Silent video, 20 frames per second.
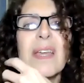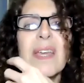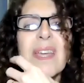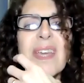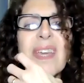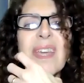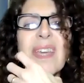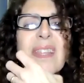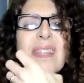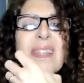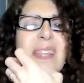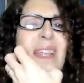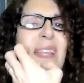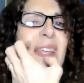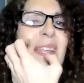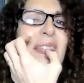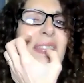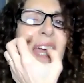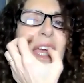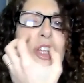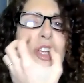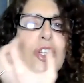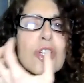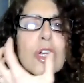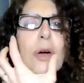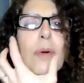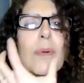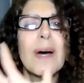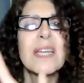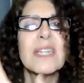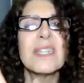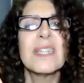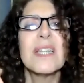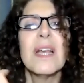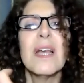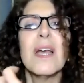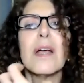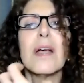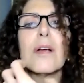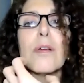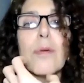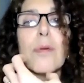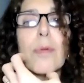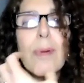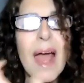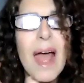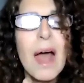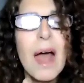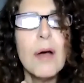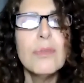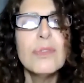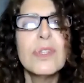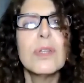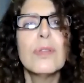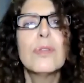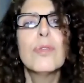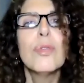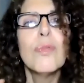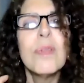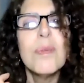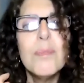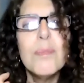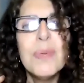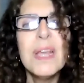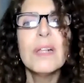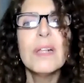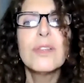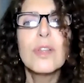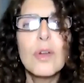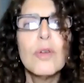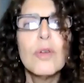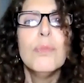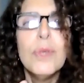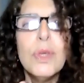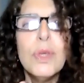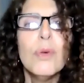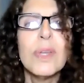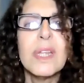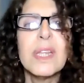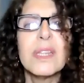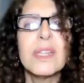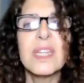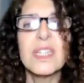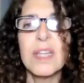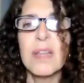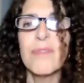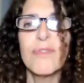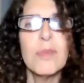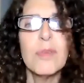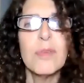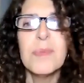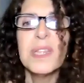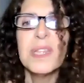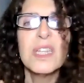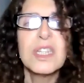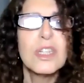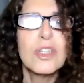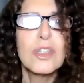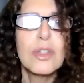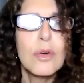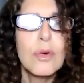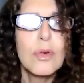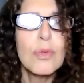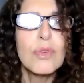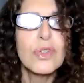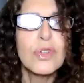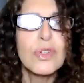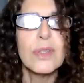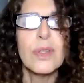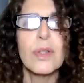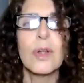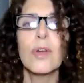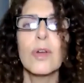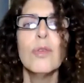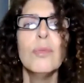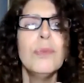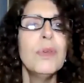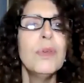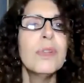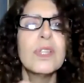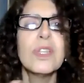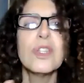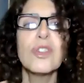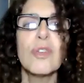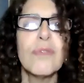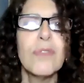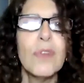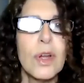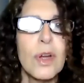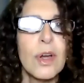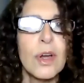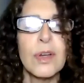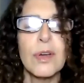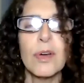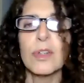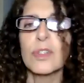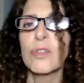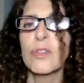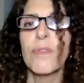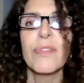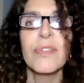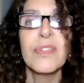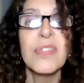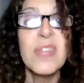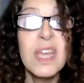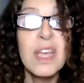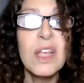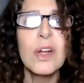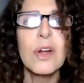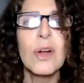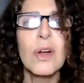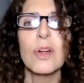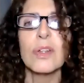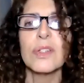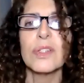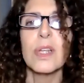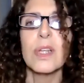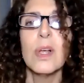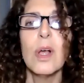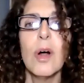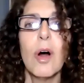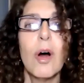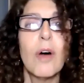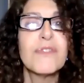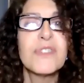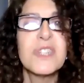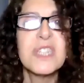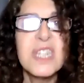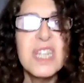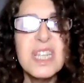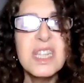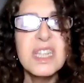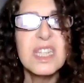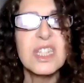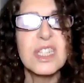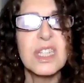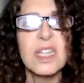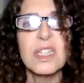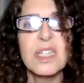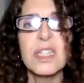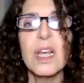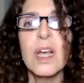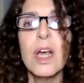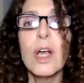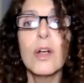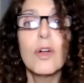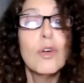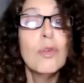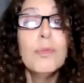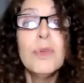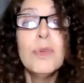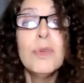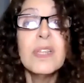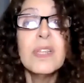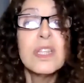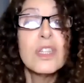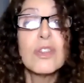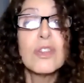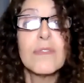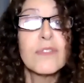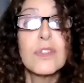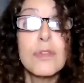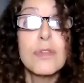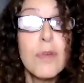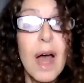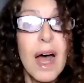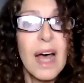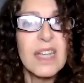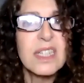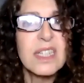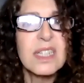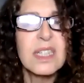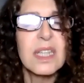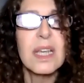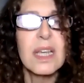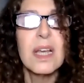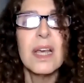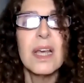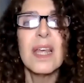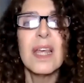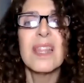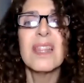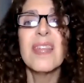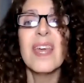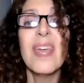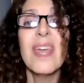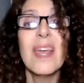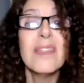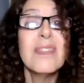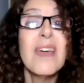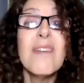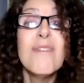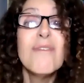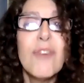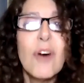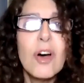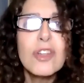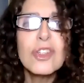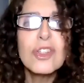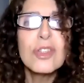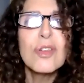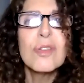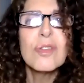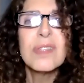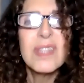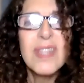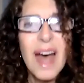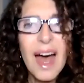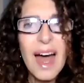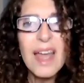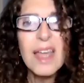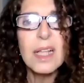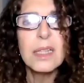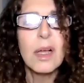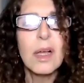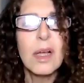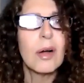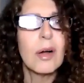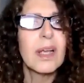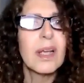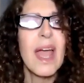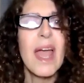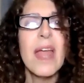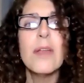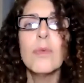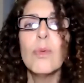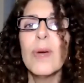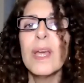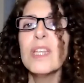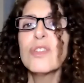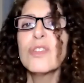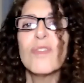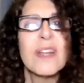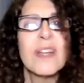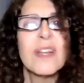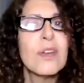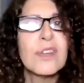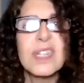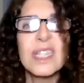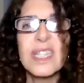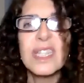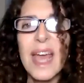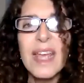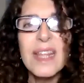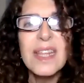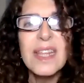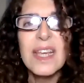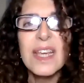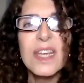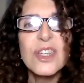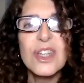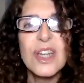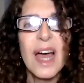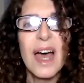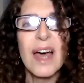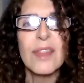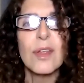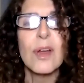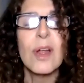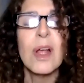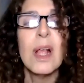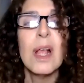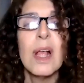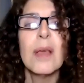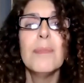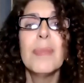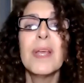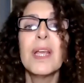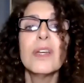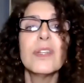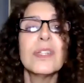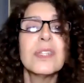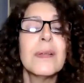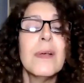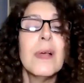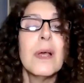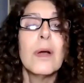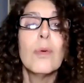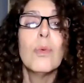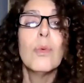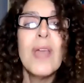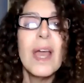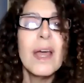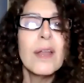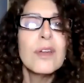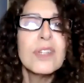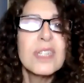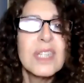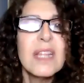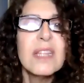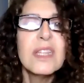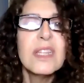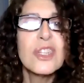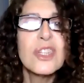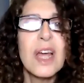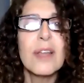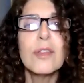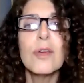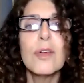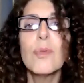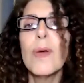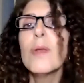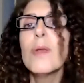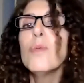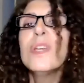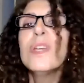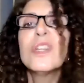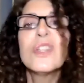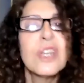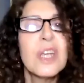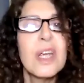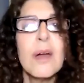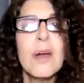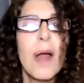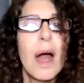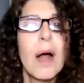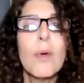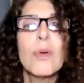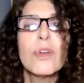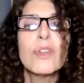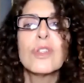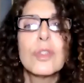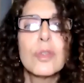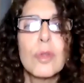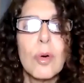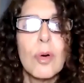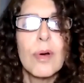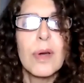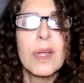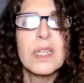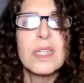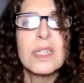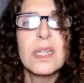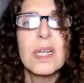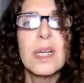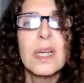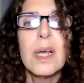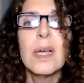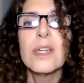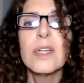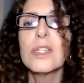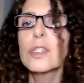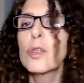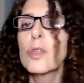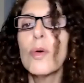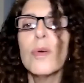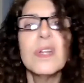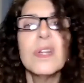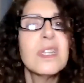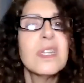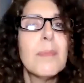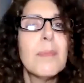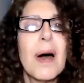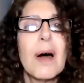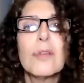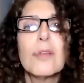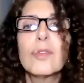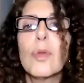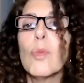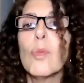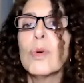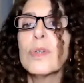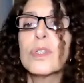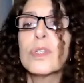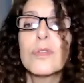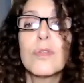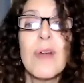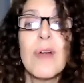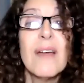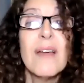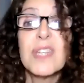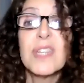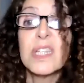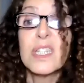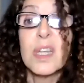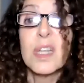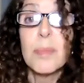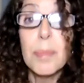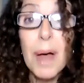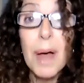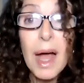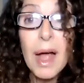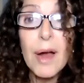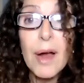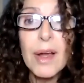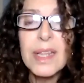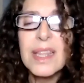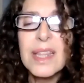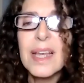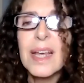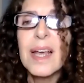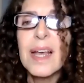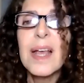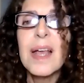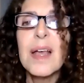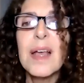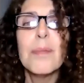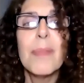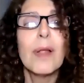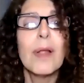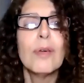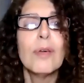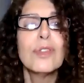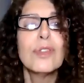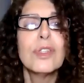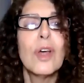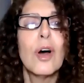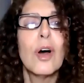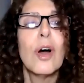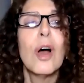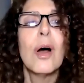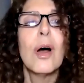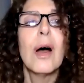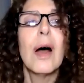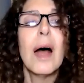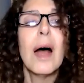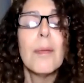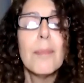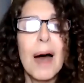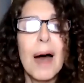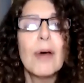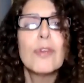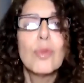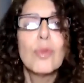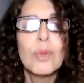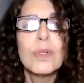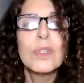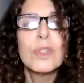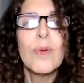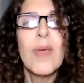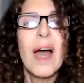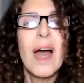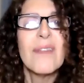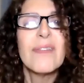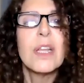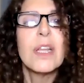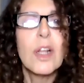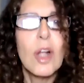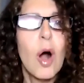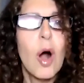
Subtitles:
they show us grounds to rebuild communities. And for me, this is crucial. Communities of learners, of thinkers, of citizens, communities of trust. They foster dialogue and ways of understanding each other because we understand each other when we share our stories about what drives us apart, but also about what we have in